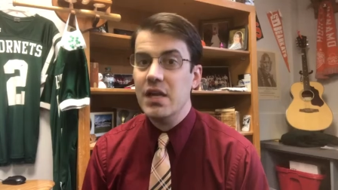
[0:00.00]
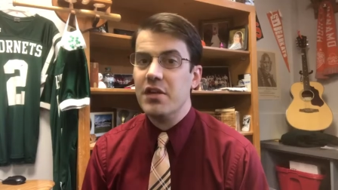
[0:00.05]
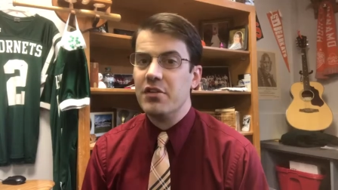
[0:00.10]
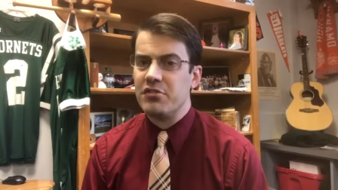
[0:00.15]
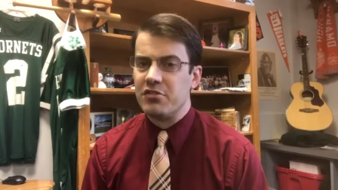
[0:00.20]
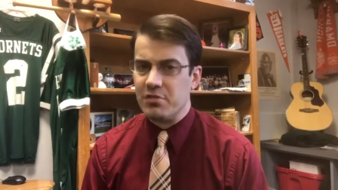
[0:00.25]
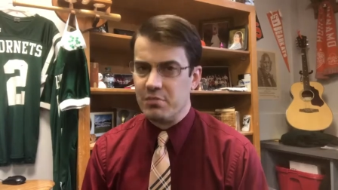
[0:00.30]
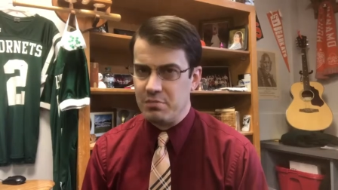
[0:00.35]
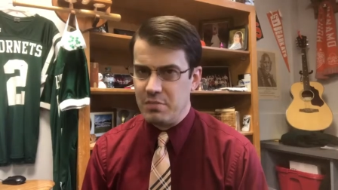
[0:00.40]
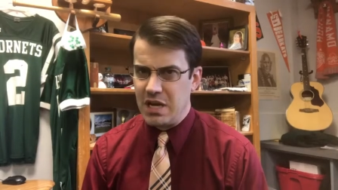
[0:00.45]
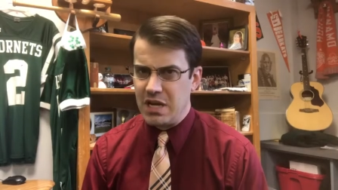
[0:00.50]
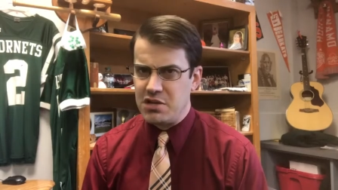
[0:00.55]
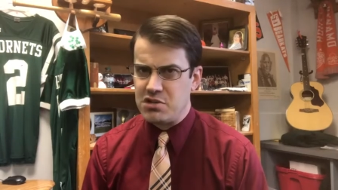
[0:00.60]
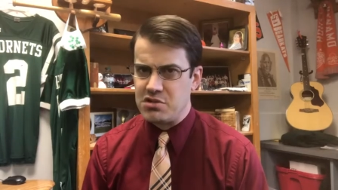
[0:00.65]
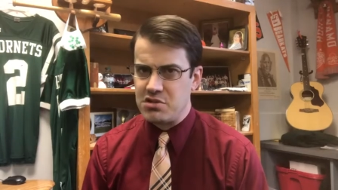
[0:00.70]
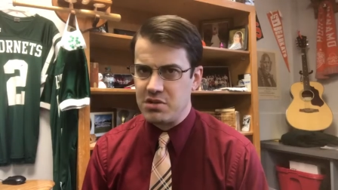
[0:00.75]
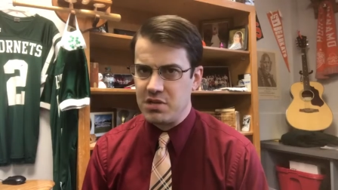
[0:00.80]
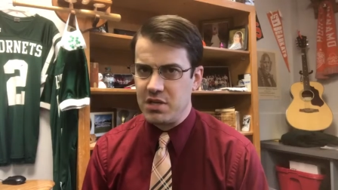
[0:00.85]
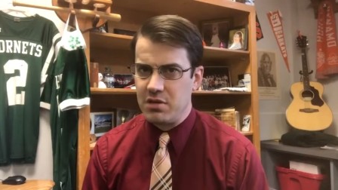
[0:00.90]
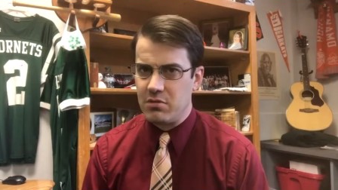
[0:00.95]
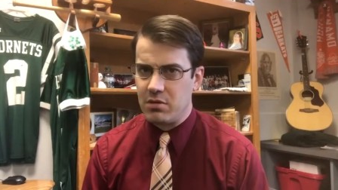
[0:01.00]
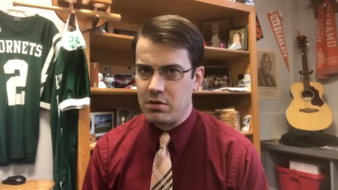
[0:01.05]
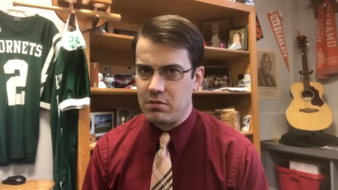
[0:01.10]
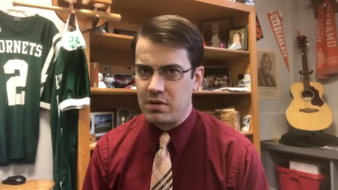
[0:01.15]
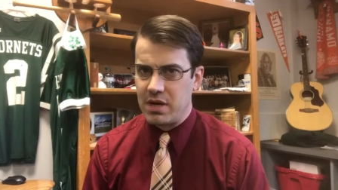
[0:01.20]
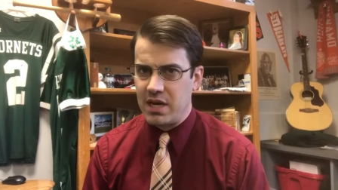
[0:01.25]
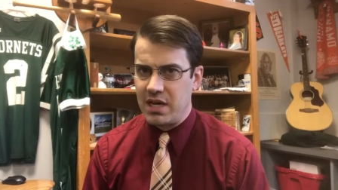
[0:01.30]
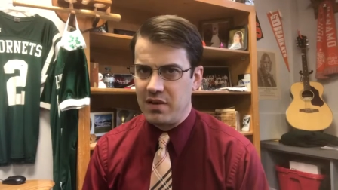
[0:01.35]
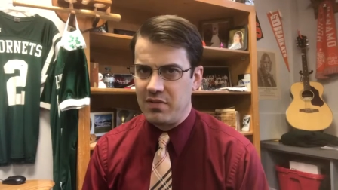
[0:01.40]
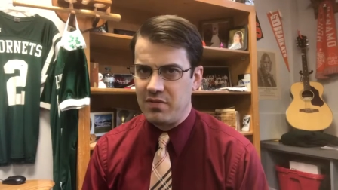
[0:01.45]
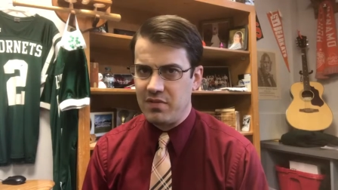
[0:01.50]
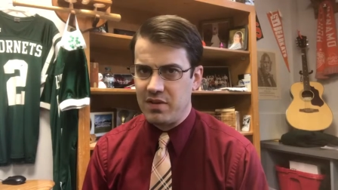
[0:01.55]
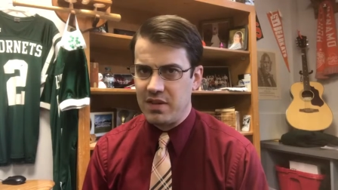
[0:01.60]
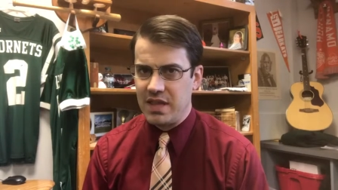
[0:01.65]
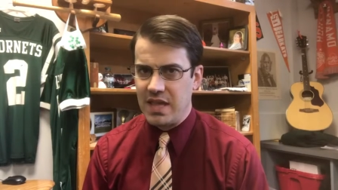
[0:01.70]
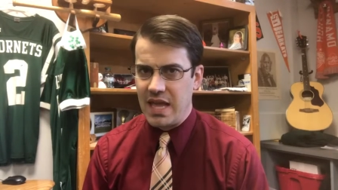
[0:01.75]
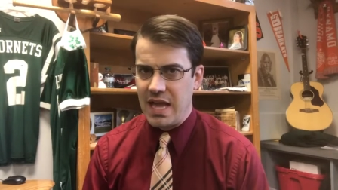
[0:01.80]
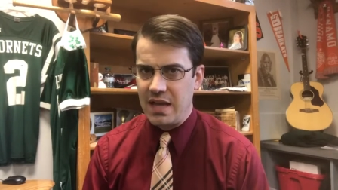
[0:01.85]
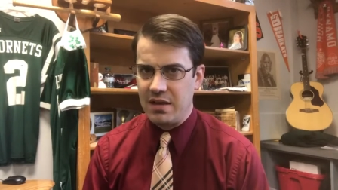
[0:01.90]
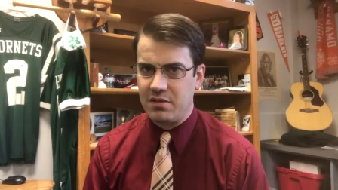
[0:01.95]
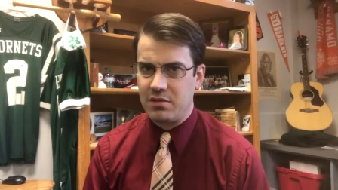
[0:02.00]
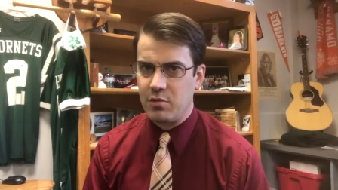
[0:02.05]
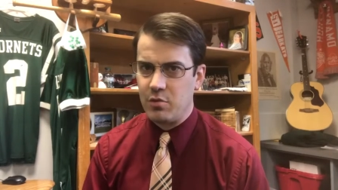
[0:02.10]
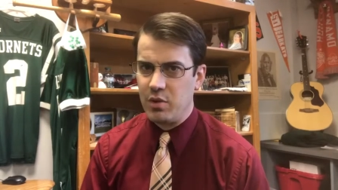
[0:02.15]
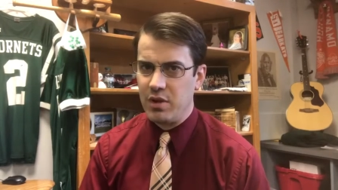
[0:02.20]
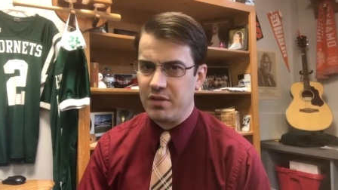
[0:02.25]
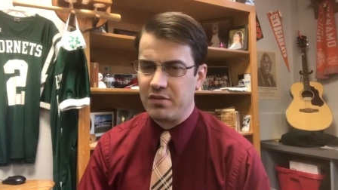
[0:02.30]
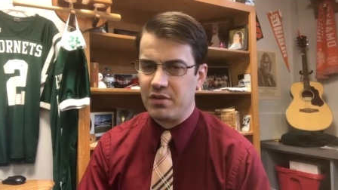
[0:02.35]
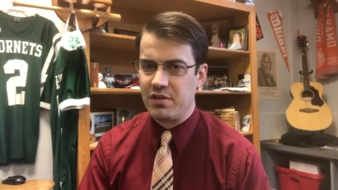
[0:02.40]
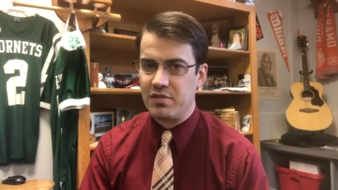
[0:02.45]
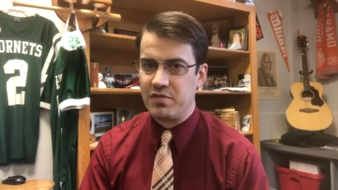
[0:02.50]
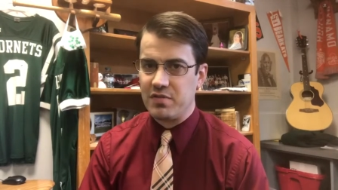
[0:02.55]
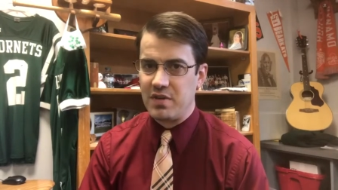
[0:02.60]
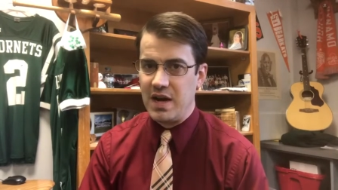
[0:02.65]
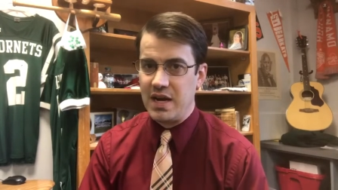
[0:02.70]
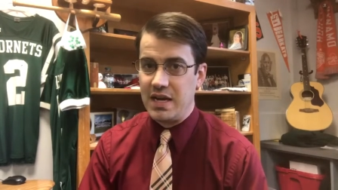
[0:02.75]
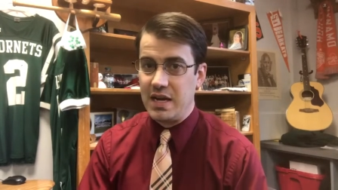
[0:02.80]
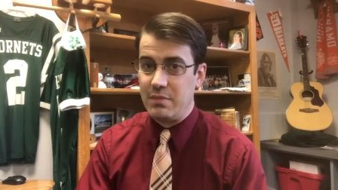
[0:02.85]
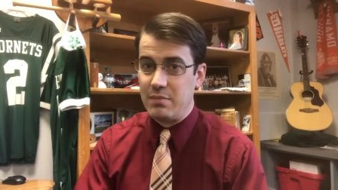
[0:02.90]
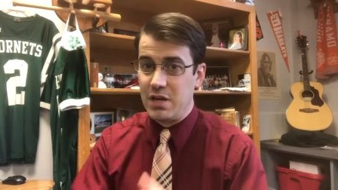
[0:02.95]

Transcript: so make sure you are ready for that quiz on Friday.